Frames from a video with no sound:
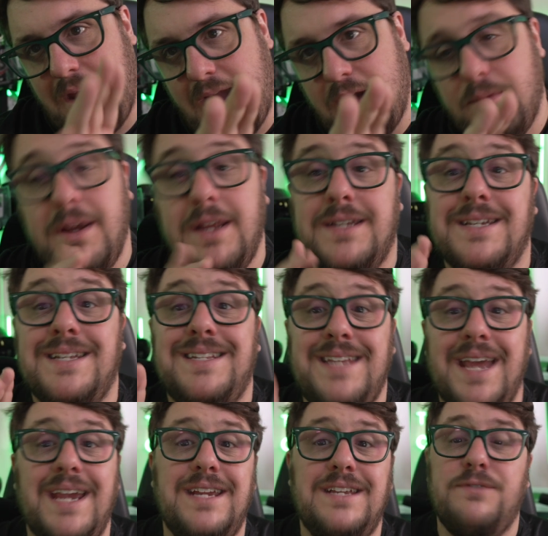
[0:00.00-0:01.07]
Now, in
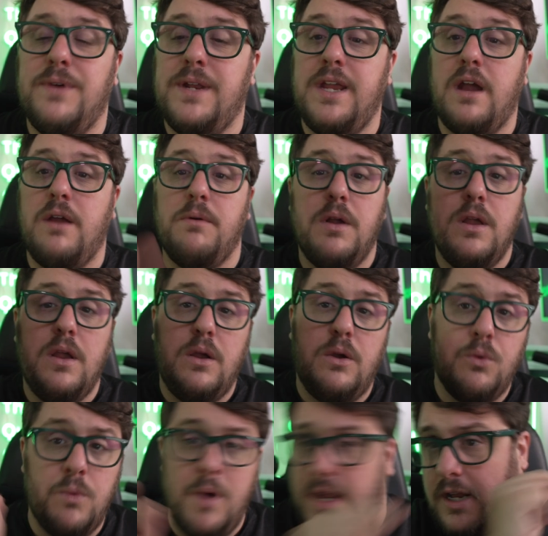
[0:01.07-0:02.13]
today's video,
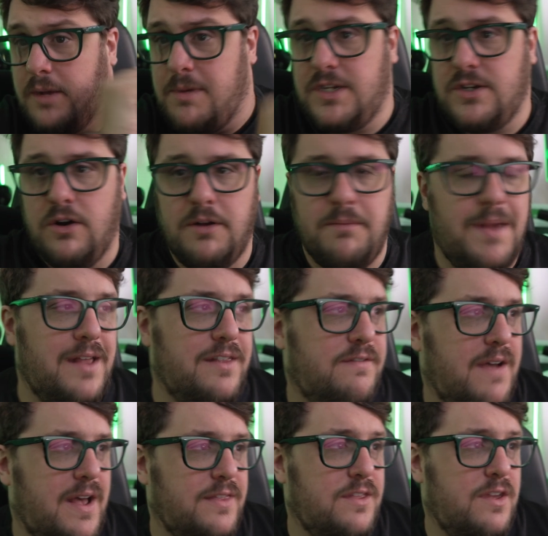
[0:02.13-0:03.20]
we're going to be talking about the
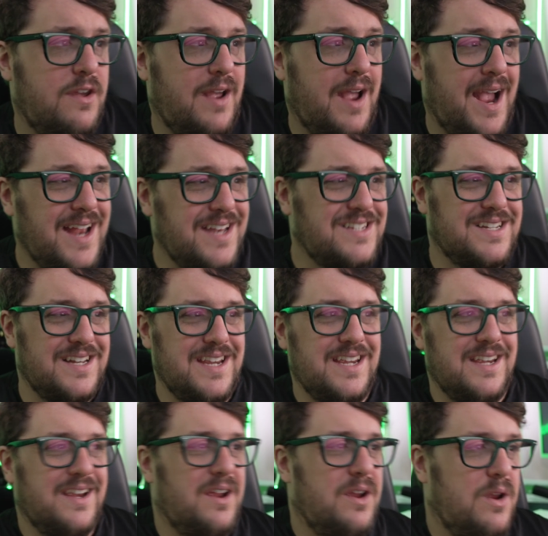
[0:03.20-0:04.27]
fact that actually
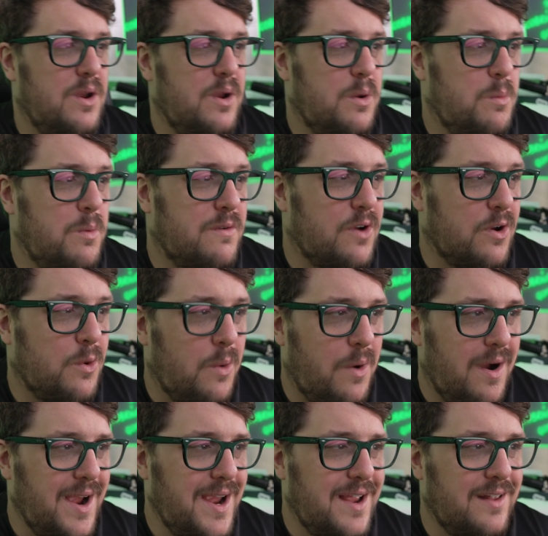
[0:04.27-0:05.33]
got
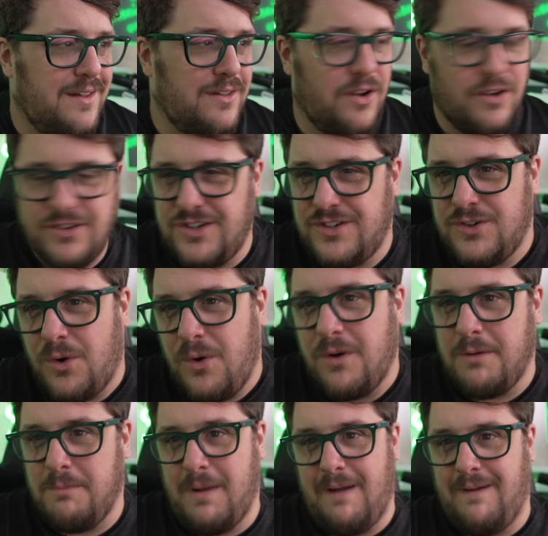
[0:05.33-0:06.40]
quite a lot to
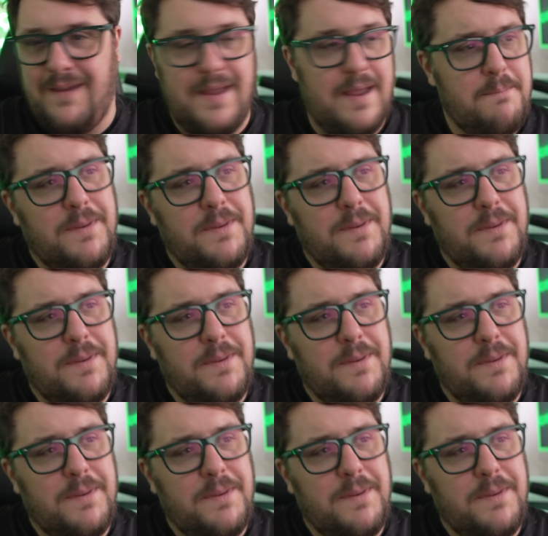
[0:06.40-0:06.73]
talk about here